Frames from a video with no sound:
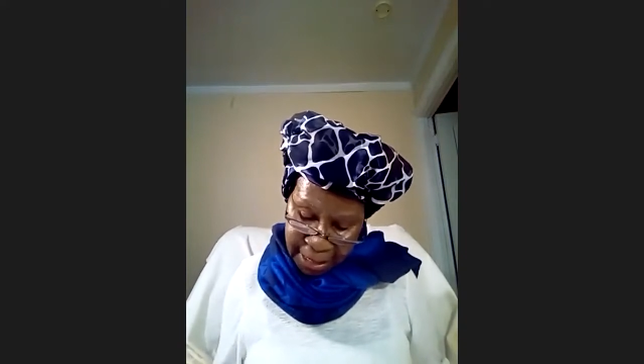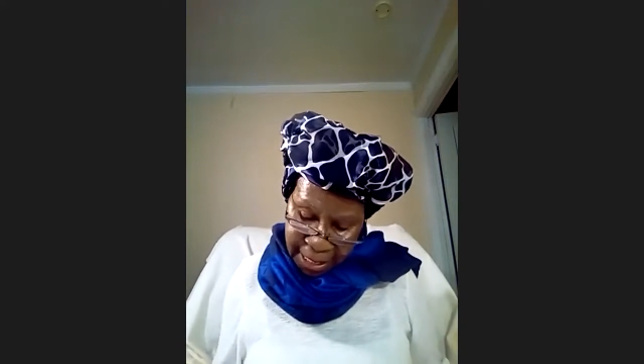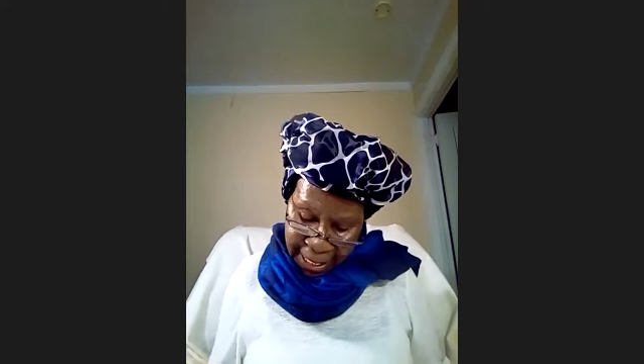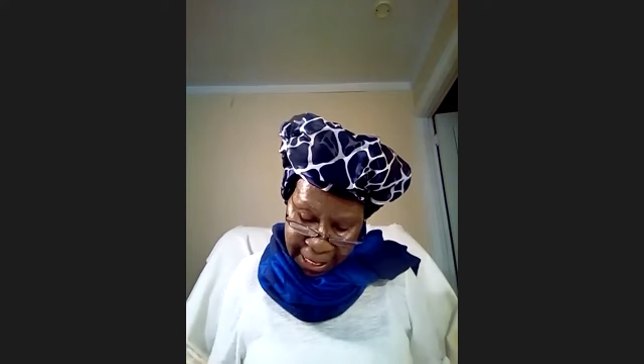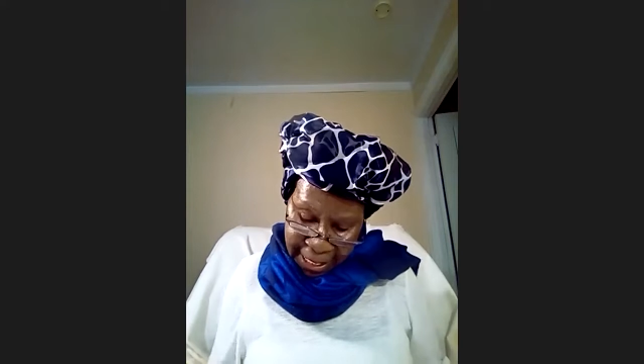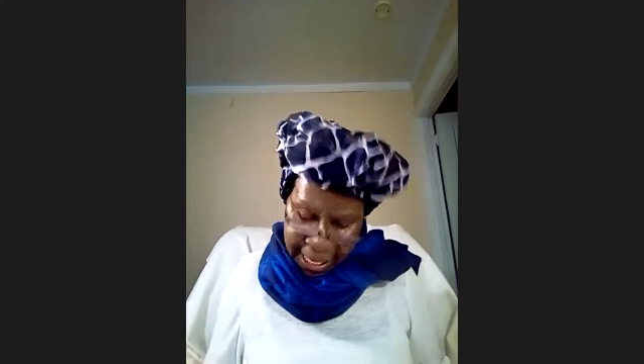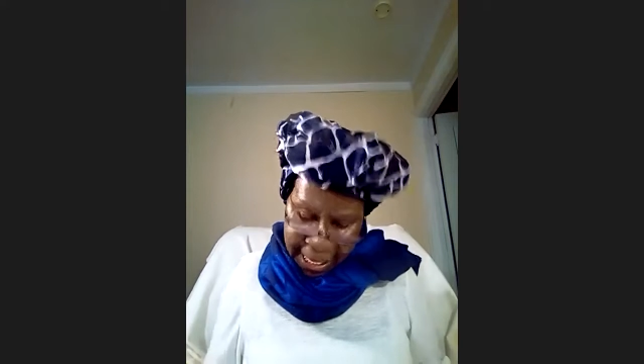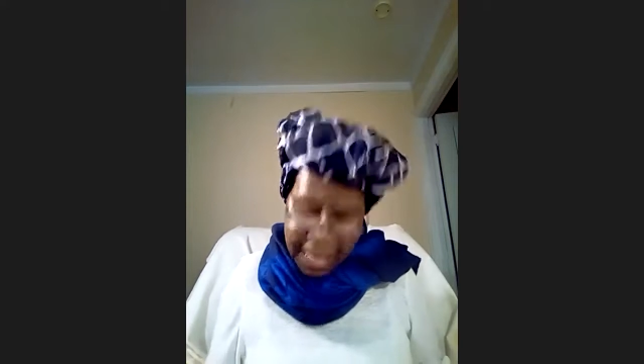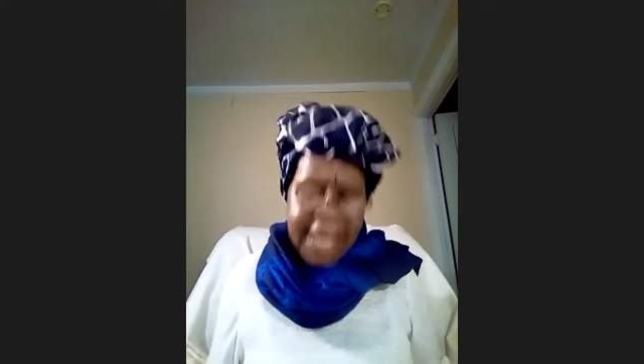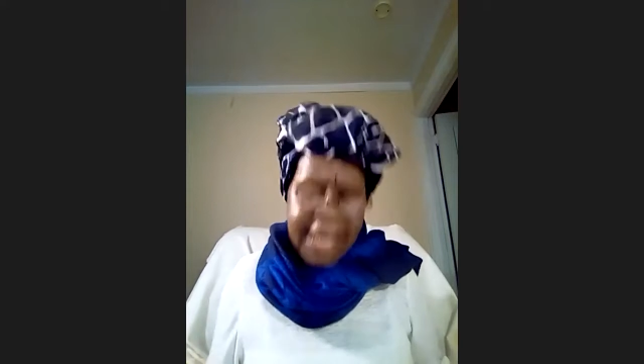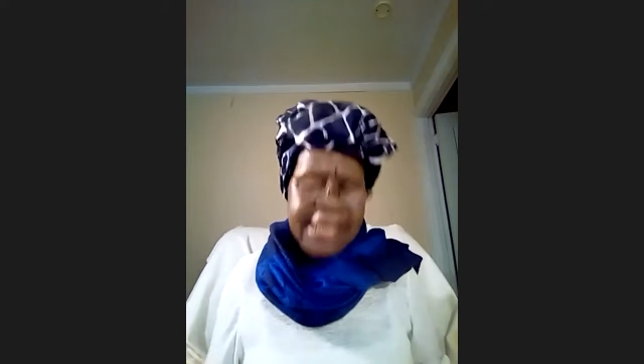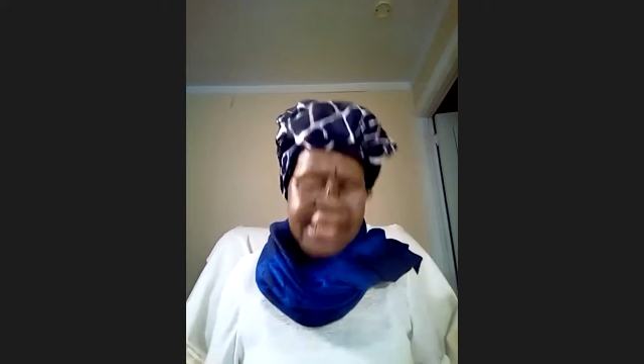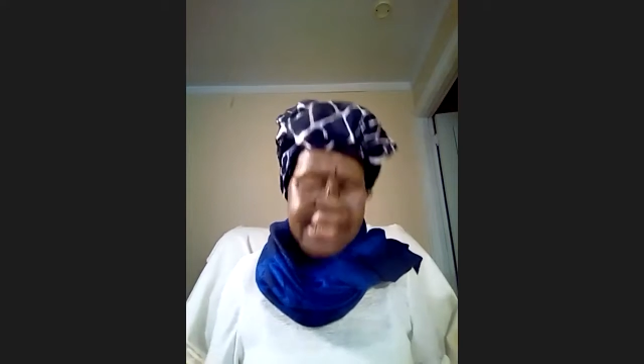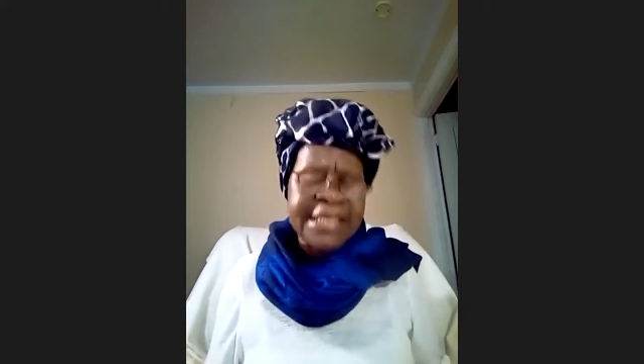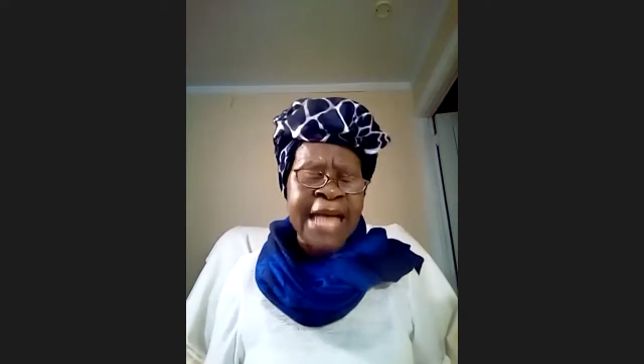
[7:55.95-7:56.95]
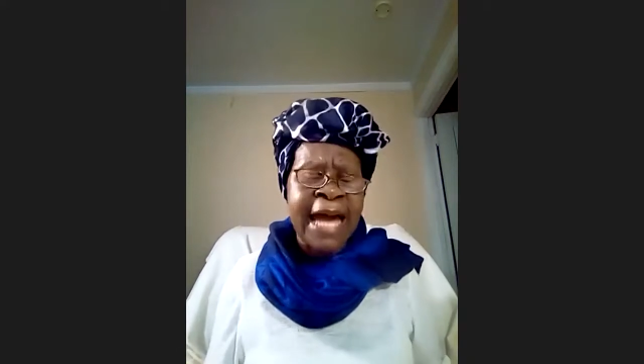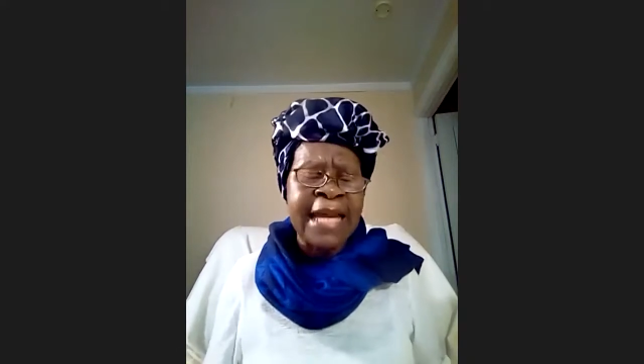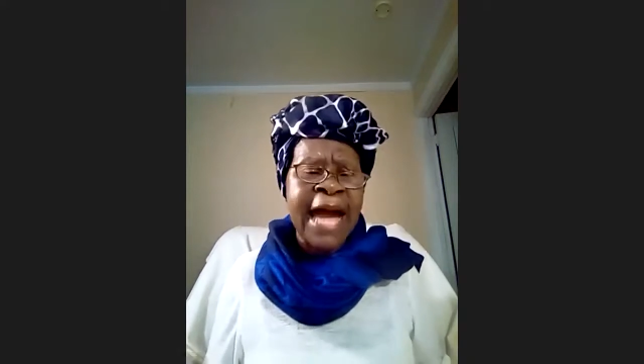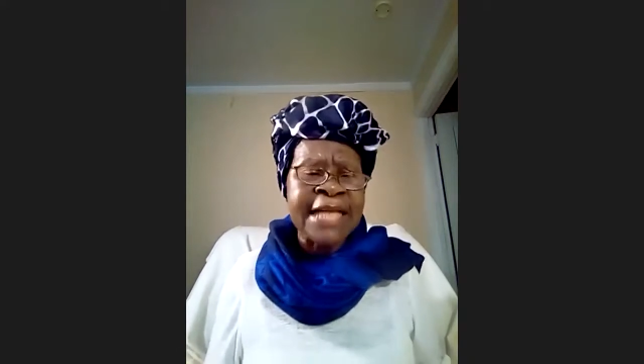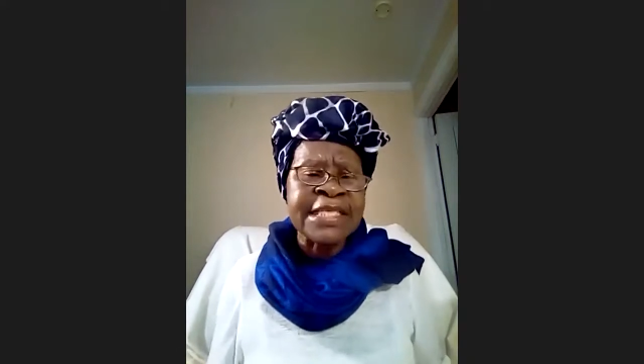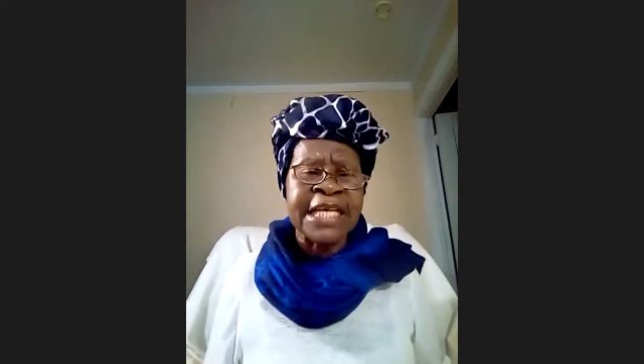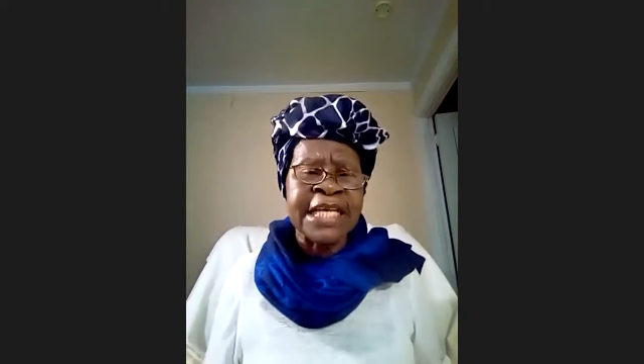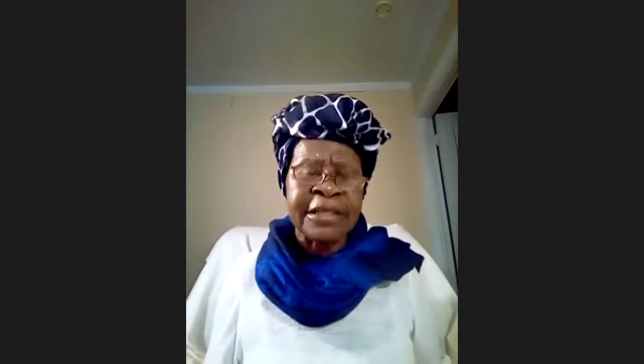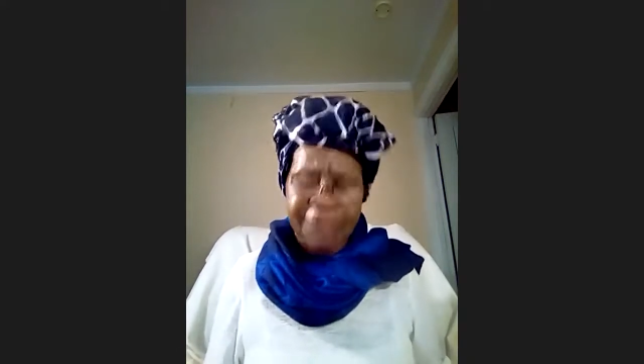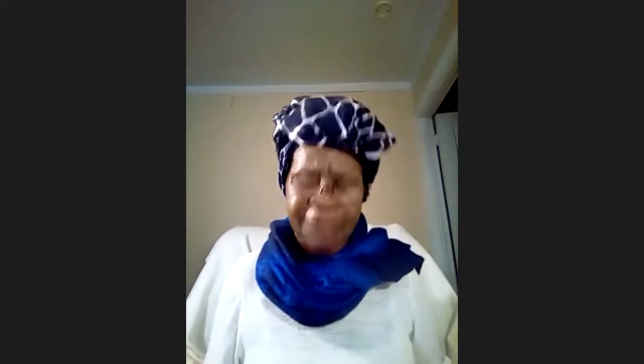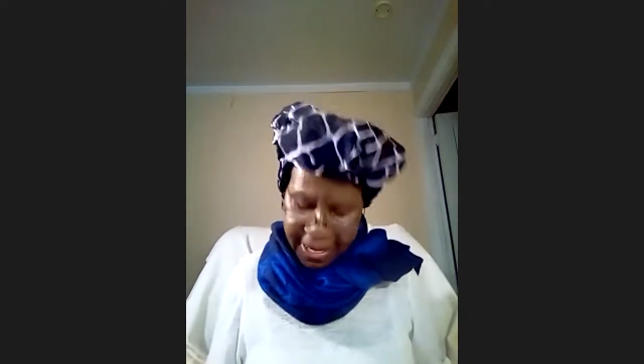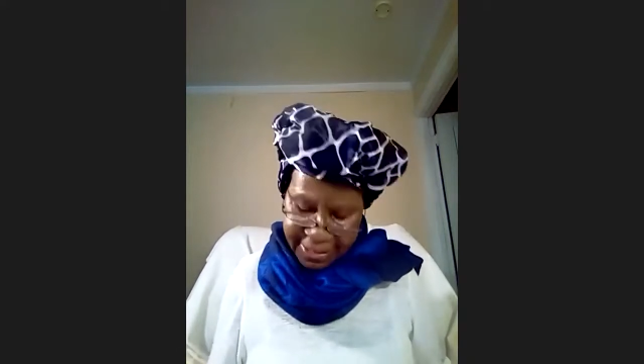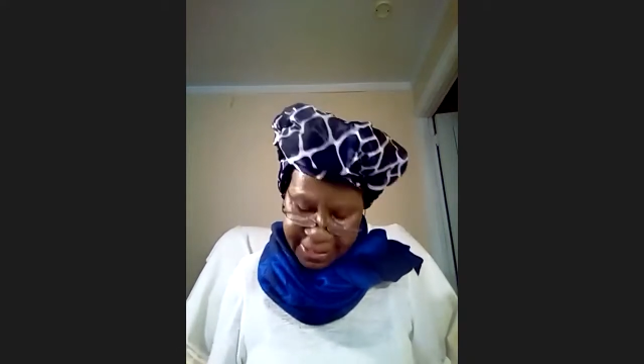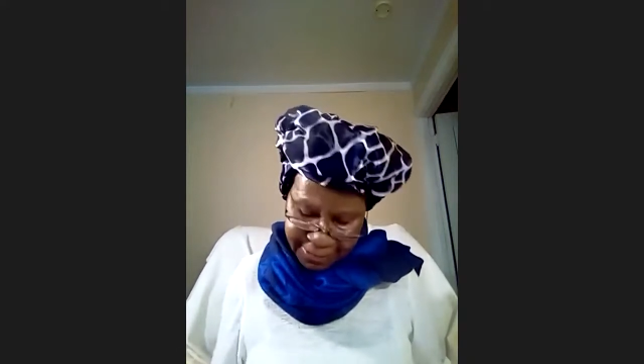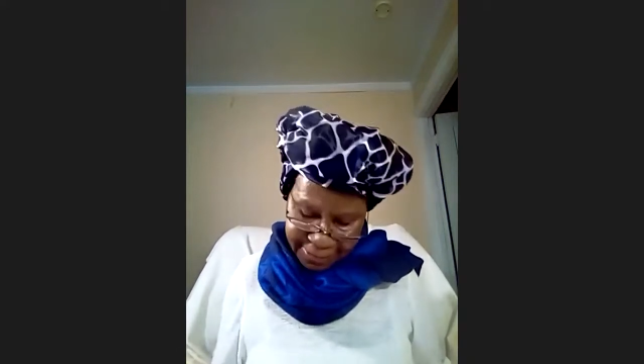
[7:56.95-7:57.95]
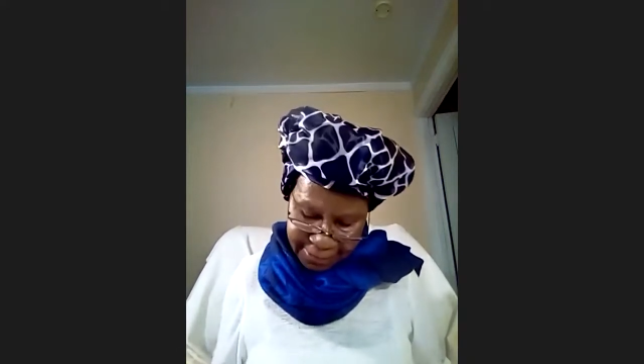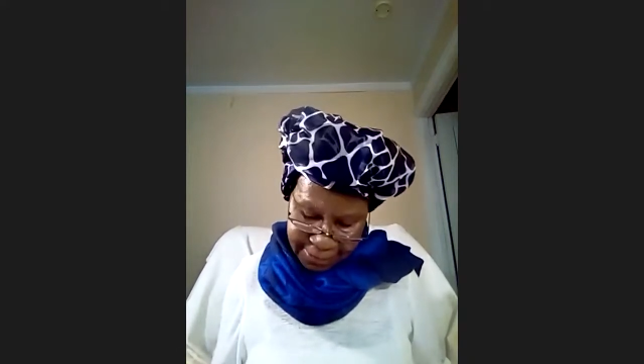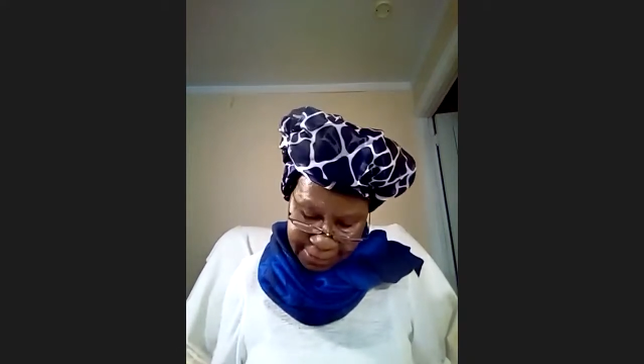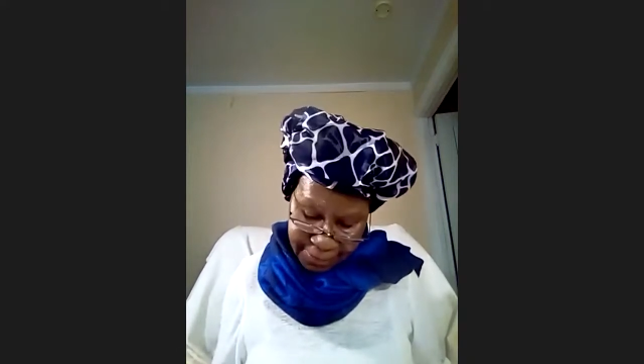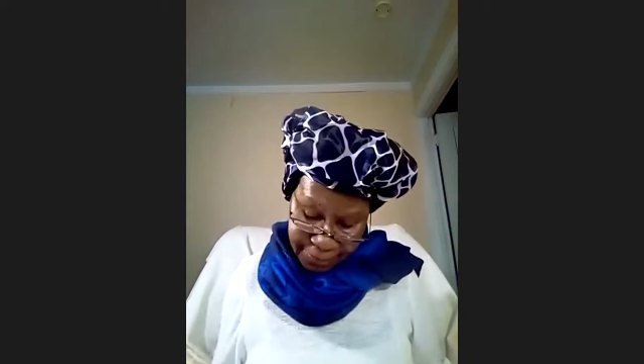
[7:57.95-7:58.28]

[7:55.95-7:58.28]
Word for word: he is an antichrist